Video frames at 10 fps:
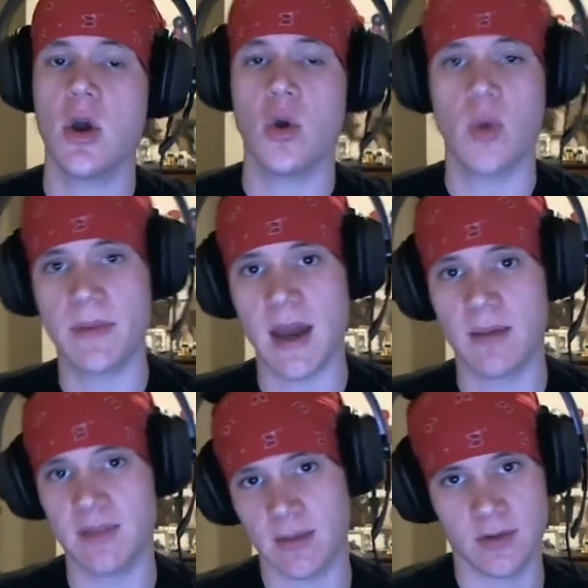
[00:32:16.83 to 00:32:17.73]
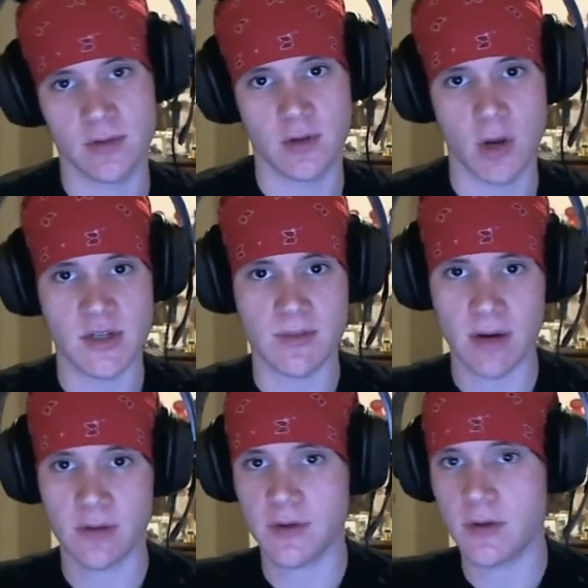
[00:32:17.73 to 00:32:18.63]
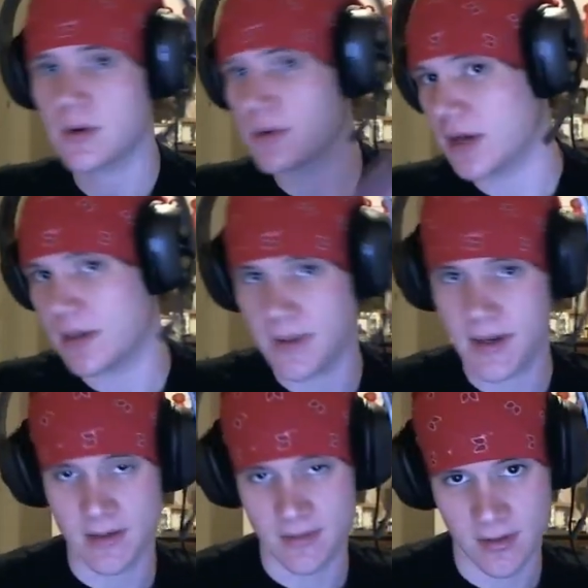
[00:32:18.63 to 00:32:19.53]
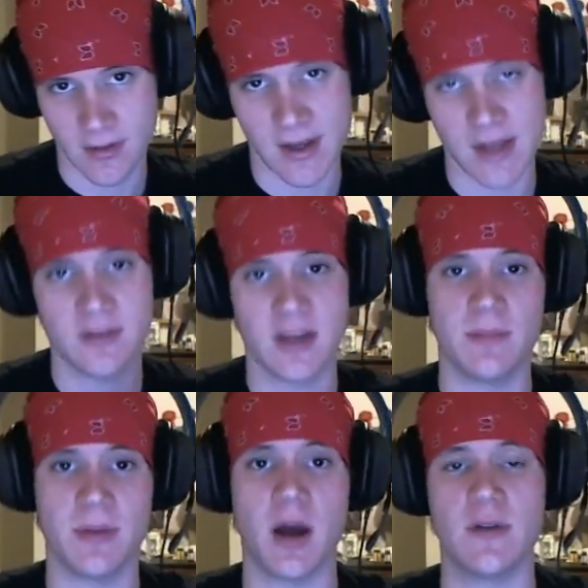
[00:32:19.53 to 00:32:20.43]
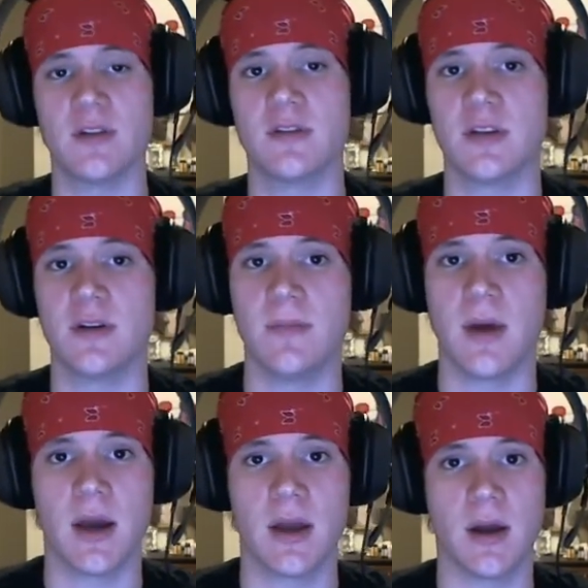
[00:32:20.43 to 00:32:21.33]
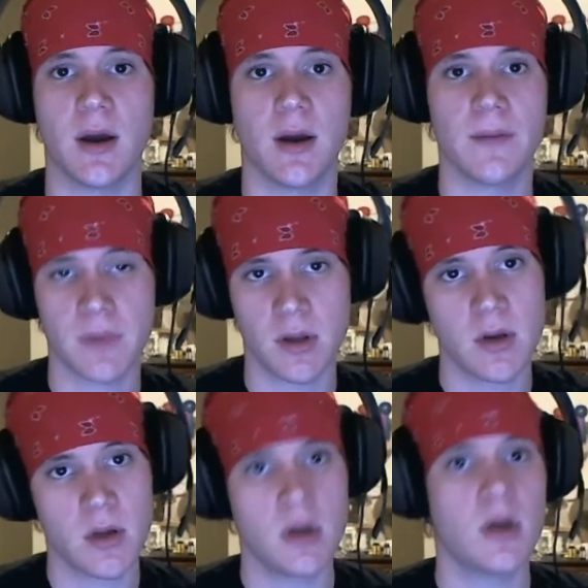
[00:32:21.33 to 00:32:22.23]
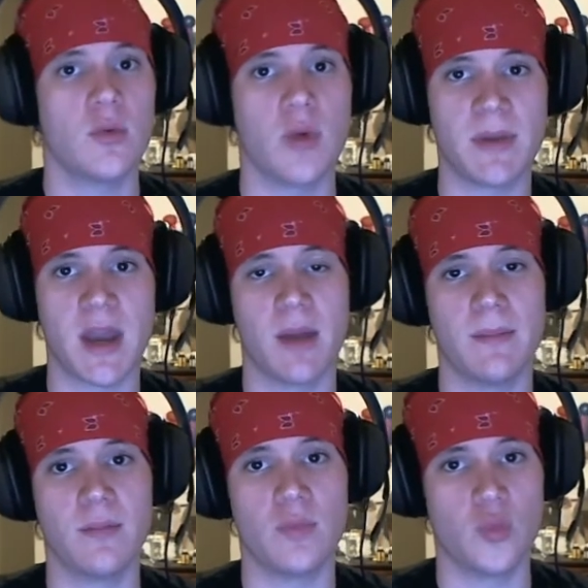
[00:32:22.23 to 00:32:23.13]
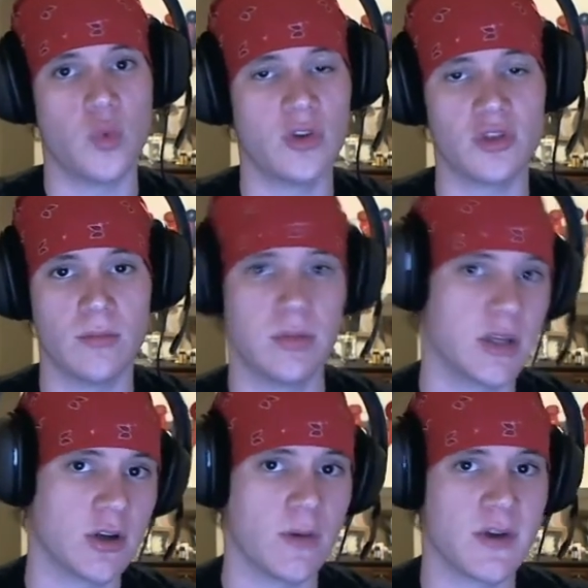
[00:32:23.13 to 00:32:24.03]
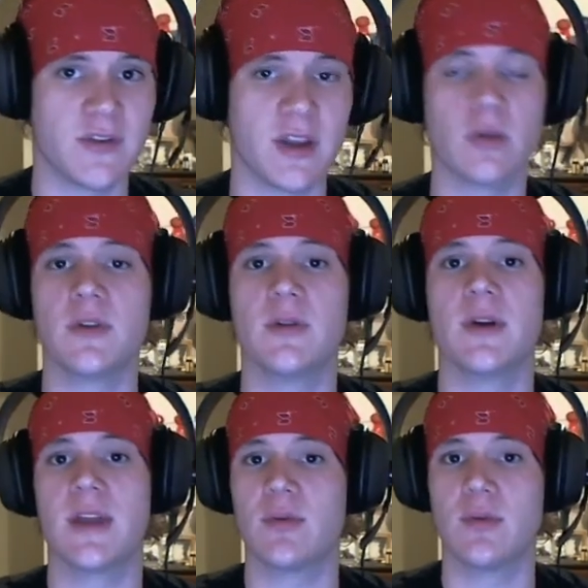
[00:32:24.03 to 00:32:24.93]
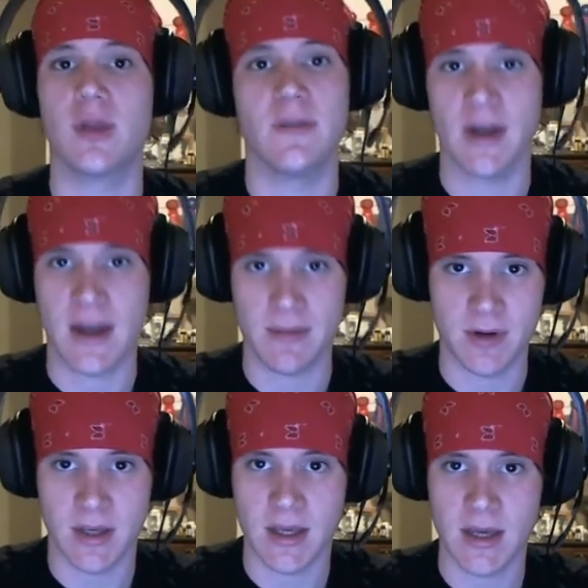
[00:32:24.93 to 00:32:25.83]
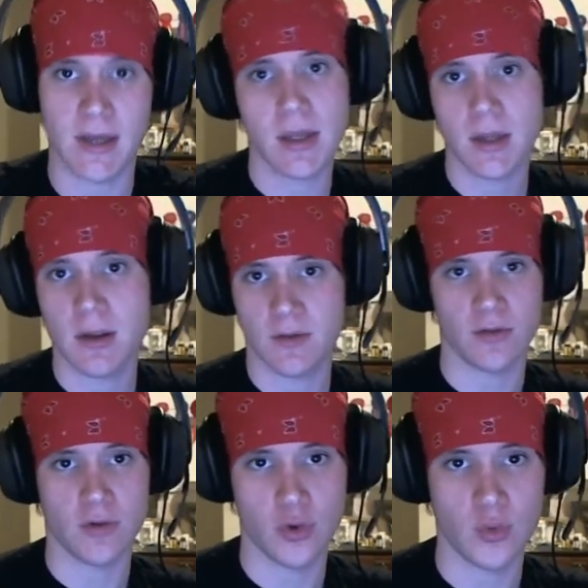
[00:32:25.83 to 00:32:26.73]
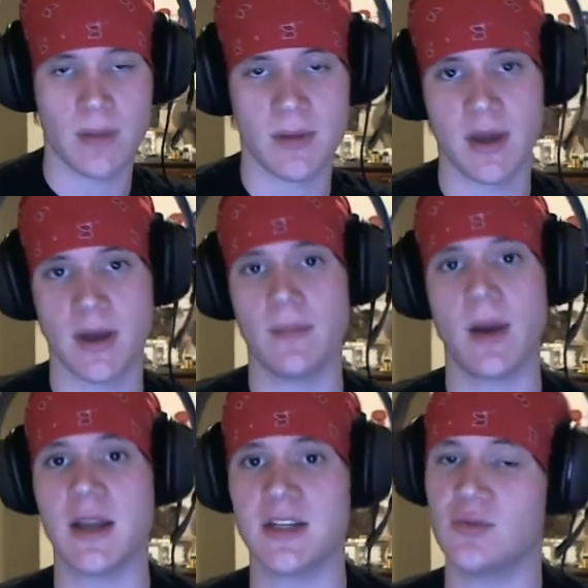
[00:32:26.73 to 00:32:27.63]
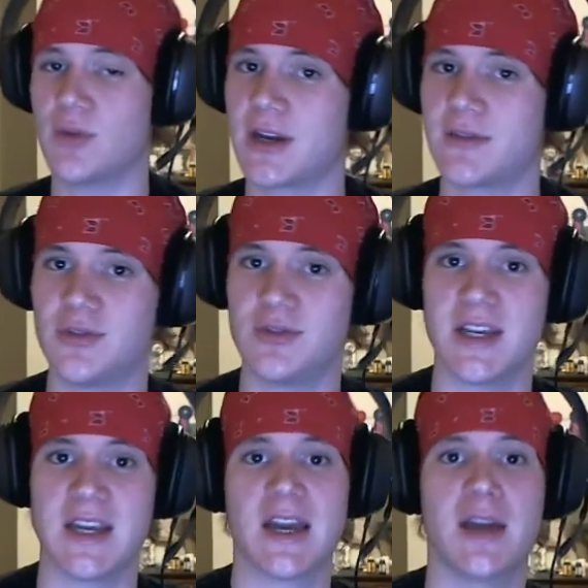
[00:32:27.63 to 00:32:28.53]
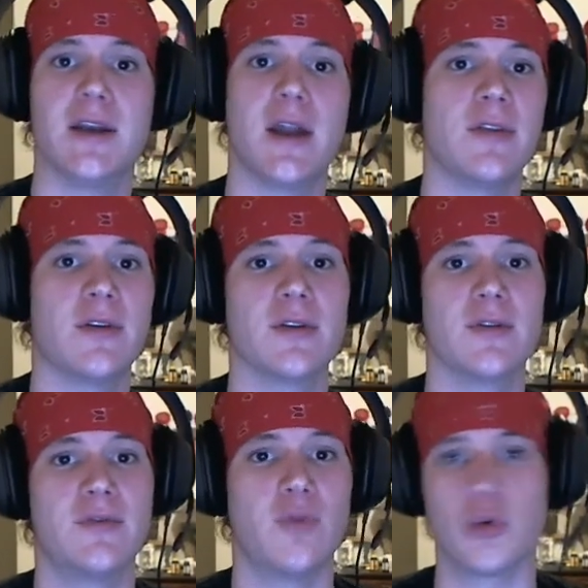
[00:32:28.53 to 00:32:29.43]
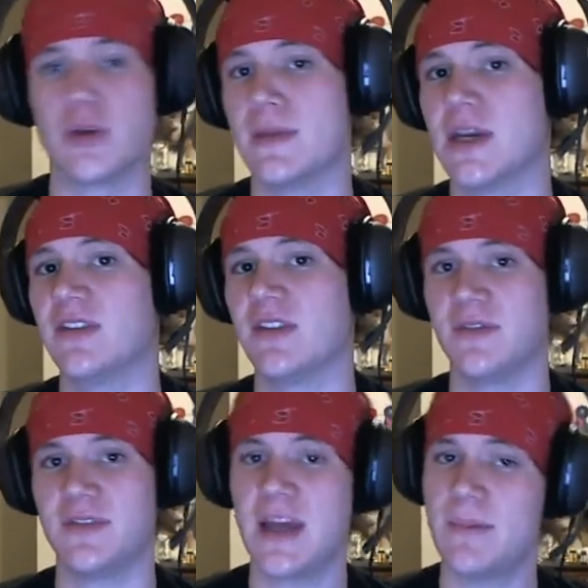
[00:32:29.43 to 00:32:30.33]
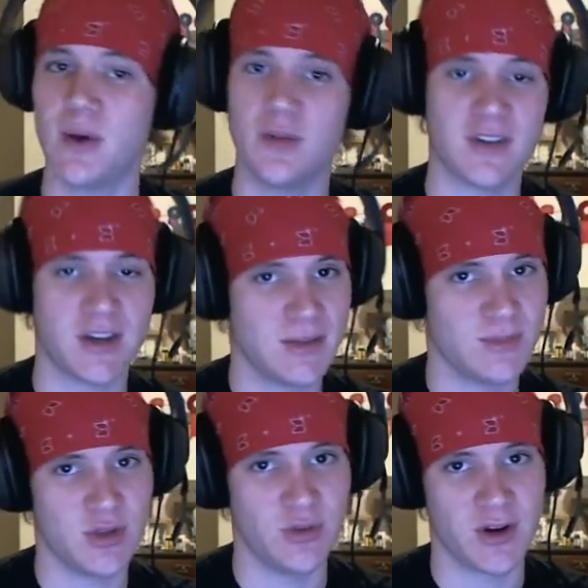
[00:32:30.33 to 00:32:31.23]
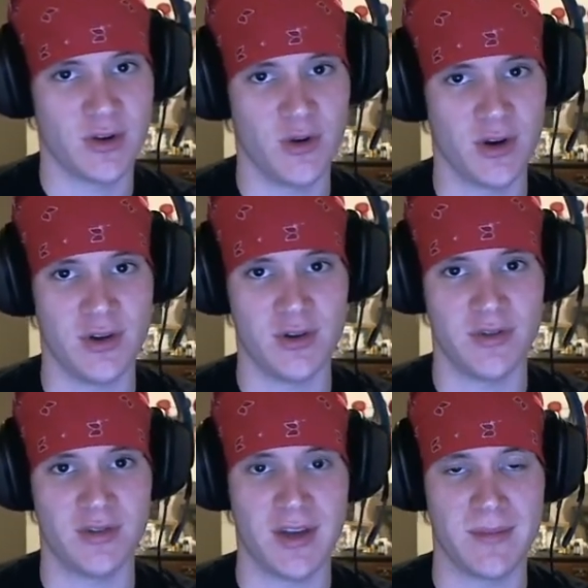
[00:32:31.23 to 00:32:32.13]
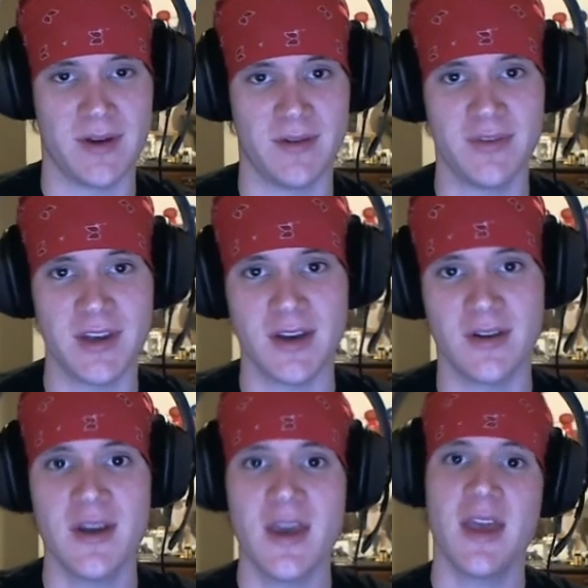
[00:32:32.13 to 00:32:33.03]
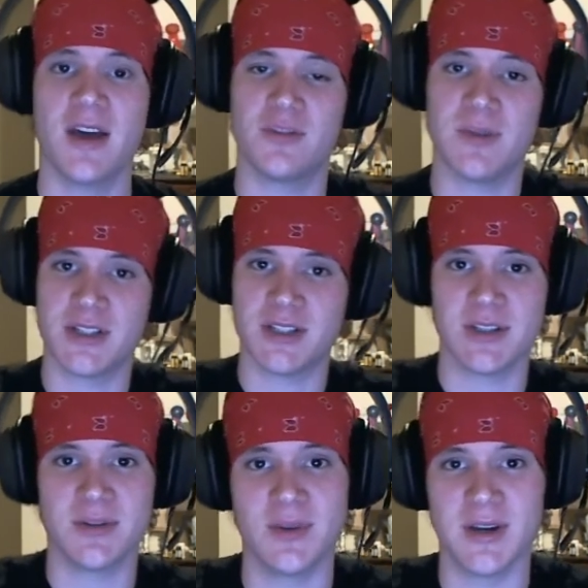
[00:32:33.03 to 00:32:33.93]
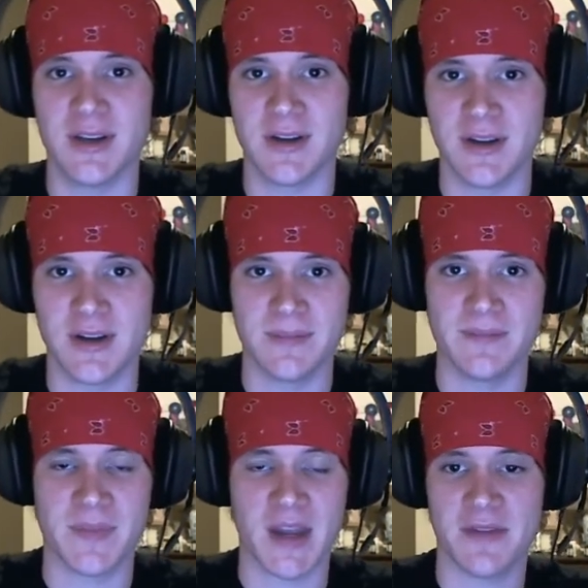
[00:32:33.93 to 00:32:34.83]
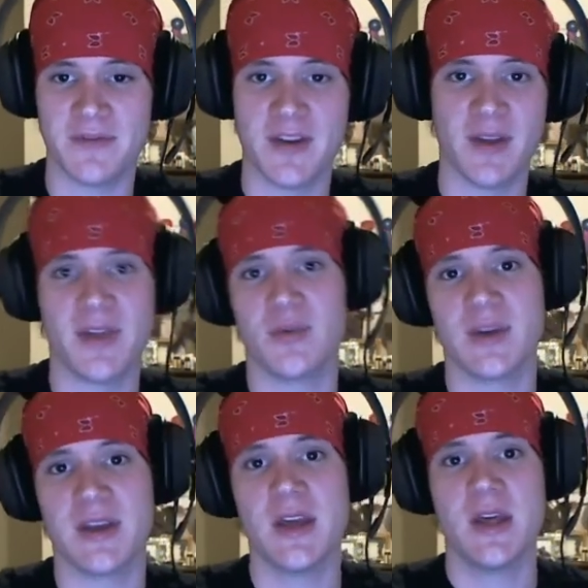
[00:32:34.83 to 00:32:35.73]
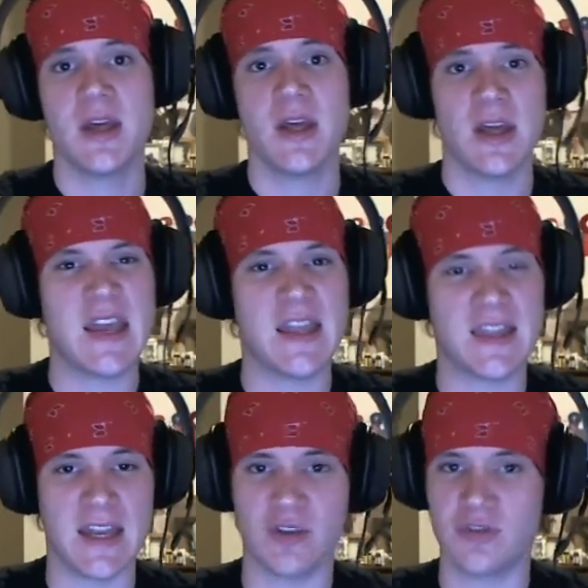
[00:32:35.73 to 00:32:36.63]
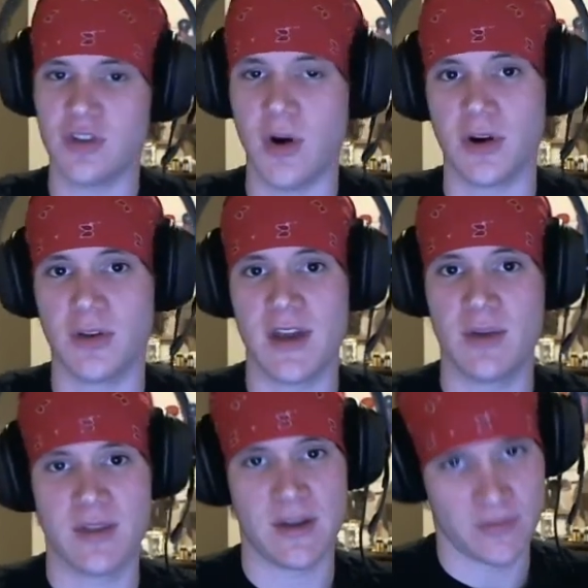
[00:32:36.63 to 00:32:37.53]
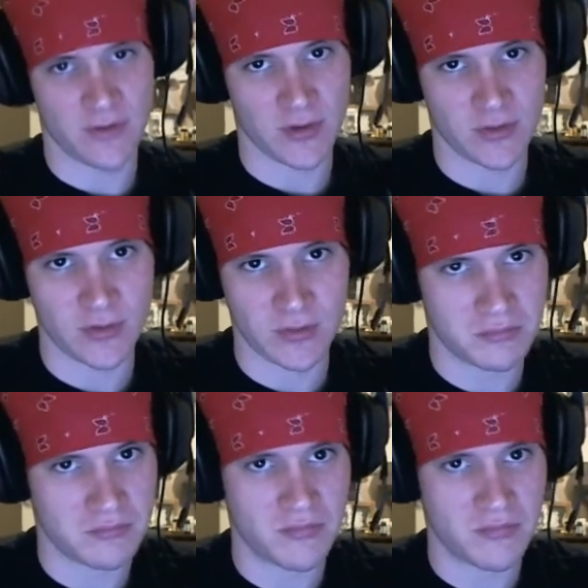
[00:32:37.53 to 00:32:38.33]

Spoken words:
webcam's absolute garbage. Microphone, not bad because it's not a headset, but obviously my webcam was complete garbage for that interview, and that will never happen again. There's a new webcam. I didn't want to have to take another 40 minutes of Tempo's time to record a new segment of video, especially when I felt that we hit the nail so hard on the head with that first